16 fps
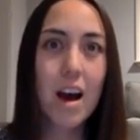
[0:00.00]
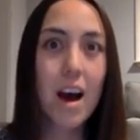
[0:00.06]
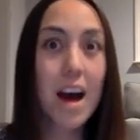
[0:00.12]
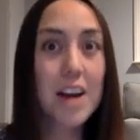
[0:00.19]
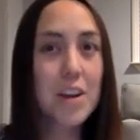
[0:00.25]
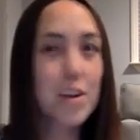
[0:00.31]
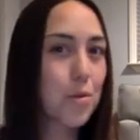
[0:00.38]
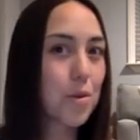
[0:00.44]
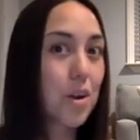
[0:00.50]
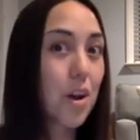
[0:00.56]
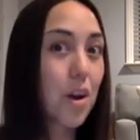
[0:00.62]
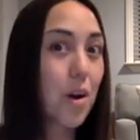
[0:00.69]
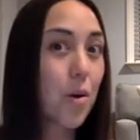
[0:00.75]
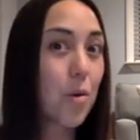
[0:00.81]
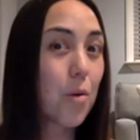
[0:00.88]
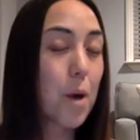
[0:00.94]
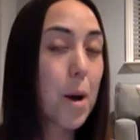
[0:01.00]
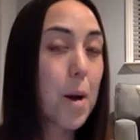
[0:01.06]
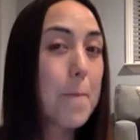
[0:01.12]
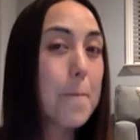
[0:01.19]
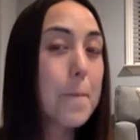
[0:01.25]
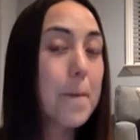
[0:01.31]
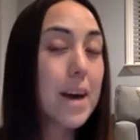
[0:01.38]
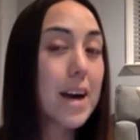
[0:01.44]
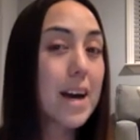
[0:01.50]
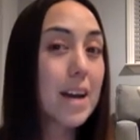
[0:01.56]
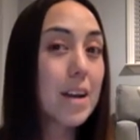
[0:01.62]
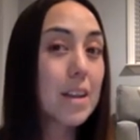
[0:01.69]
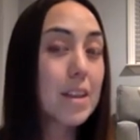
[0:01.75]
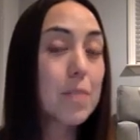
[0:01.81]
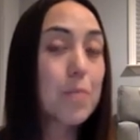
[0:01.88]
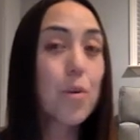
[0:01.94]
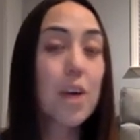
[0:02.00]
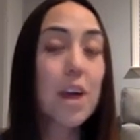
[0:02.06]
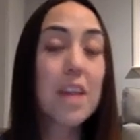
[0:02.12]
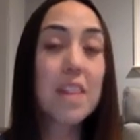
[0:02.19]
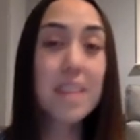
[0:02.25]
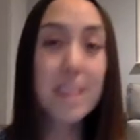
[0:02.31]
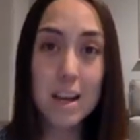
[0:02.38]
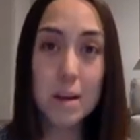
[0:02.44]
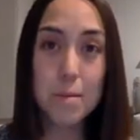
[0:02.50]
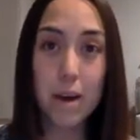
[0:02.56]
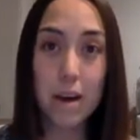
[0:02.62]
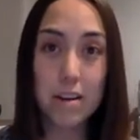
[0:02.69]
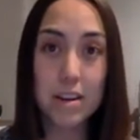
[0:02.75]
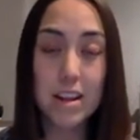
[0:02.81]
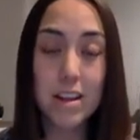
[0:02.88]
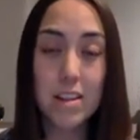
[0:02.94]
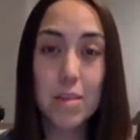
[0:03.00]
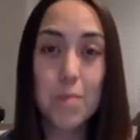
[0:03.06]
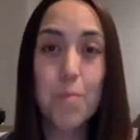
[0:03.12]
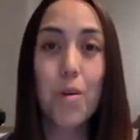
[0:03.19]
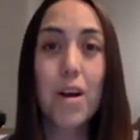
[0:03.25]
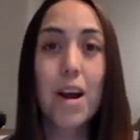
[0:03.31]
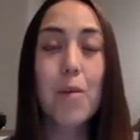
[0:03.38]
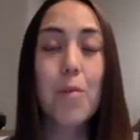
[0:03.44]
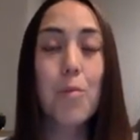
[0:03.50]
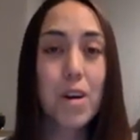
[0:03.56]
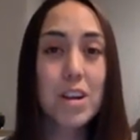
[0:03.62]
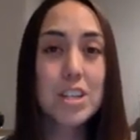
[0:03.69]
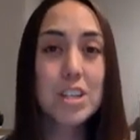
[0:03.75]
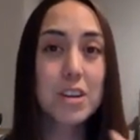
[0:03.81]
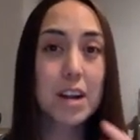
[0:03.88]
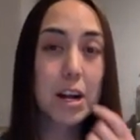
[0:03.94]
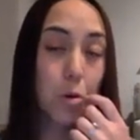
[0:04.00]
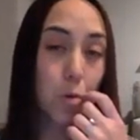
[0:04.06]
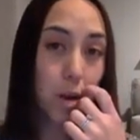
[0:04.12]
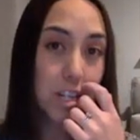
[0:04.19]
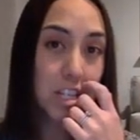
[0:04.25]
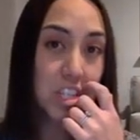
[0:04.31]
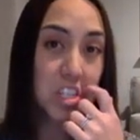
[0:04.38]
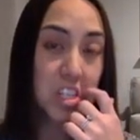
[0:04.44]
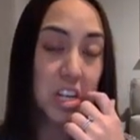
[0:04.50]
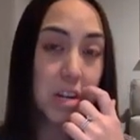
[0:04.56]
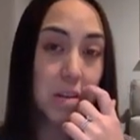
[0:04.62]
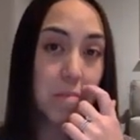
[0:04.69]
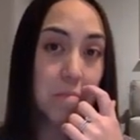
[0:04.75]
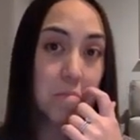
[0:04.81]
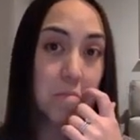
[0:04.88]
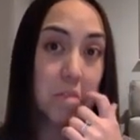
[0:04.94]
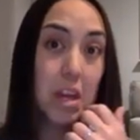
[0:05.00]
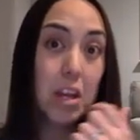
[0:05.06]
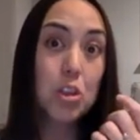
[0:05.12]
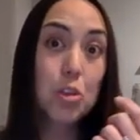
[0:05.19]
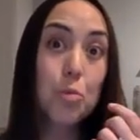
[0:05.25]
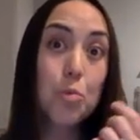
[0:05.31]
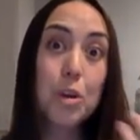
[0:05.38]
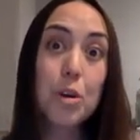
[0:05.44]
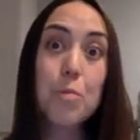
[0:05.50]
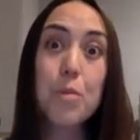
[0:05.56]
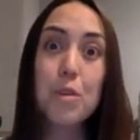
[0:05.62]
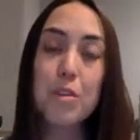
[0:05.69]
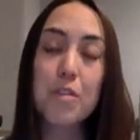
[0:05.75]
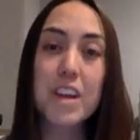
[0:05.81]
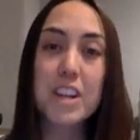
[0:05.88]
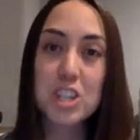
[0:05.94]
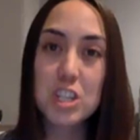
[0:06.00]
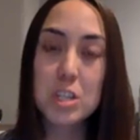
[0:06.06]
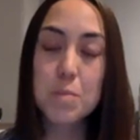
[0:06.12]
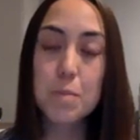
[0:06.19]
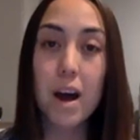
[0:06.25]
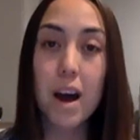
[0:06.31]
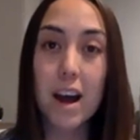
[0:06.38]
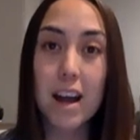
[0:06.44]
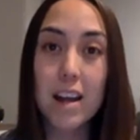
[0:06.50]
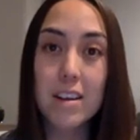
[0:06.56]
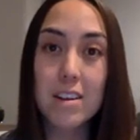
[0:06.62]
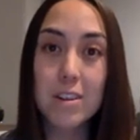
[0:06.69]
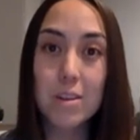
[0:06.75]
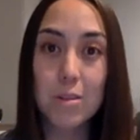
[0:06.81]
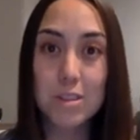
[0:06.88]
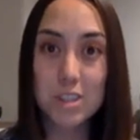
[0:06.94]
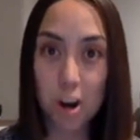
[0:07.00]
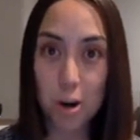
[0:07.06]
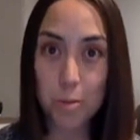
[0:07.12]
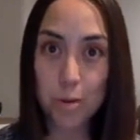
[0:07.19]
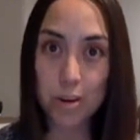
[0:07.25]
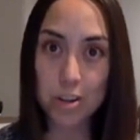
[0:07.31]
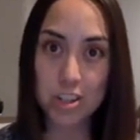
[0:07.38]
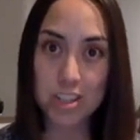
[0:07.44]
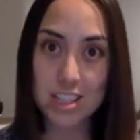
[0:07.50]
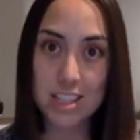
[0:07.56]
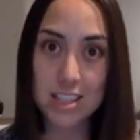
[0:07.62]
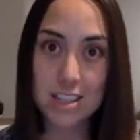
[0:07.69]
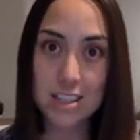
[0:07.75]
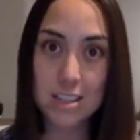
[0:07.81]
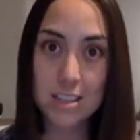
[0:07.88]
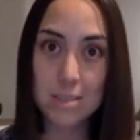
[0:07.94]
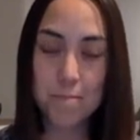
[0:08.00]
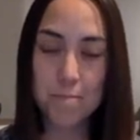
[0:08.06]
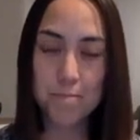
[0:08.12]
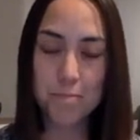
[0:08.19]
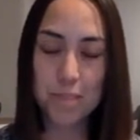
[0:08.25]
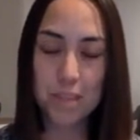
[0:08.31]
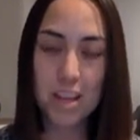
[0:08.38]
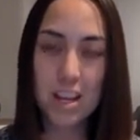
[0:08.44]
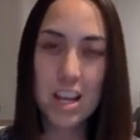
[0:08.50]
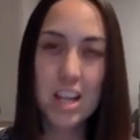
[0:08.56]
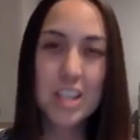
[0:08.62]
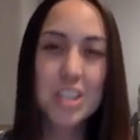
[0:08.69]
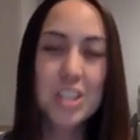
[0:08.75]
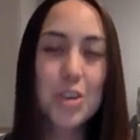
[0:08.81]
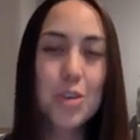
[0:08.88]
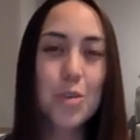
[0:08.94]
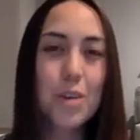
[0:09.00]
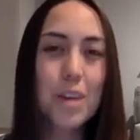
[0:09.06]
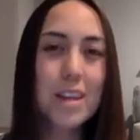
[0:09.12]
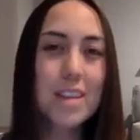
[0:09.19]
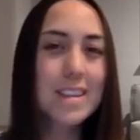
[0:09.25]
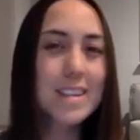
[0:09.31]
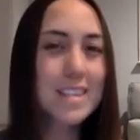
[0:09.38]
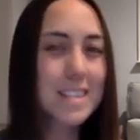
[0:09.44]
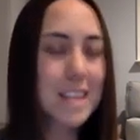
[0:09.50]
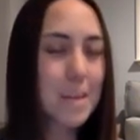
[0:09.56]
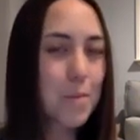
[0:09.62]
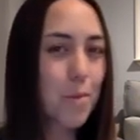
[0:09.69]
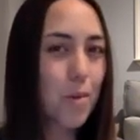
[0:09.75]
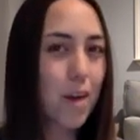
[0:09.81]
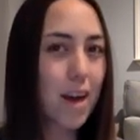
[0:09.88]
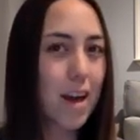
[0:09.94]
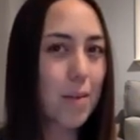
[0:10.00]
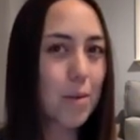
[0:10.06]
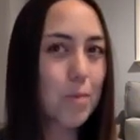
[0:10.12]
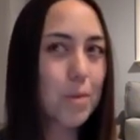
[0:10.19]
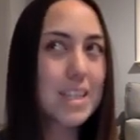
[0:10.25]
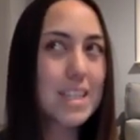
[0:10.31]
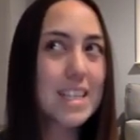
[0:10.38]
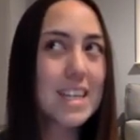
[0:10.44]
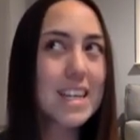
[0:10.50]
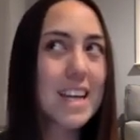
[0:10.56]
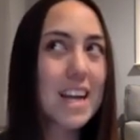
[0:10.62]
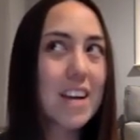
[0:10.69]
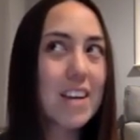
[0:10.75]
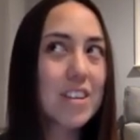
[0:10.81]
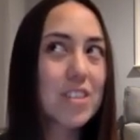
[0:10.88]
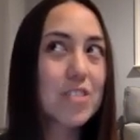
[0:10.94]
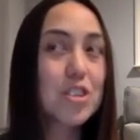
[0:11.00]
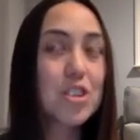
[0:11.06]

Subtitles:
I don't know. But the more I think about it, the more I wonder, I question like the real motivations behind those car purchases. So in the same way, when we see a character